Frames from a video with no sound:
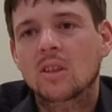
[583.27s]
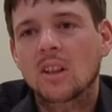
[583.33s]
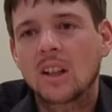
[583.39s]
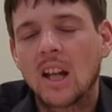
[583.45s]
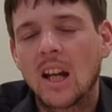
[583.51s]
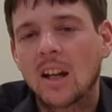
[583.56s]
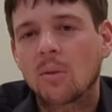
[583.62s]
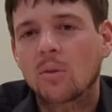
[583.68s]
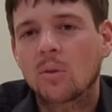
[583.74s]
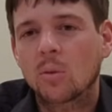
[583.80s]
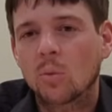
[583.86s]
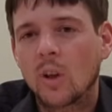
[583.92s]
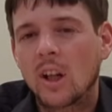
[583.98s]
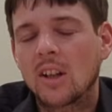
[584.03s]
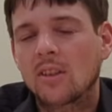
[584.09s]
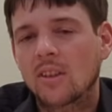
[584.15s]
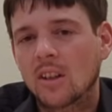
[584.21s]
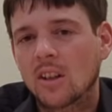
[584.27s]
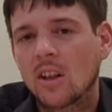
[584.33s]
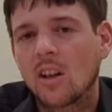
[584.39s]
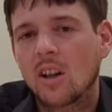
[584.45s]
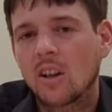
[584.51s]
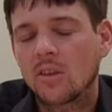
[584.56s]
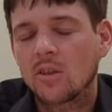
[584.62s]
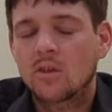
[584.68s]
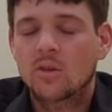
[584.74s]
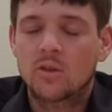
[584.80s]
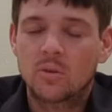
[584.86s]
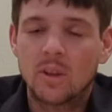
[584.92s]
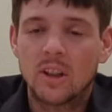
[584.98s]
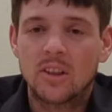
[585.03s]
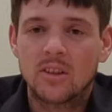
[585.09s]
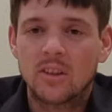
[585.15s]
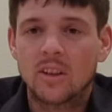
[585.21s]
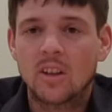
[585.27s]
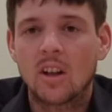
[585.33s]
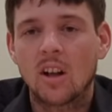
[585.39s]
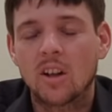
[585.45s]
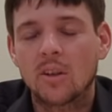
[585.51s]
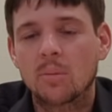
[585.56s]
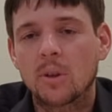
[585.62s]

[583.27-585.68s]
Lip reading: can raise the cost, usually raises the cost,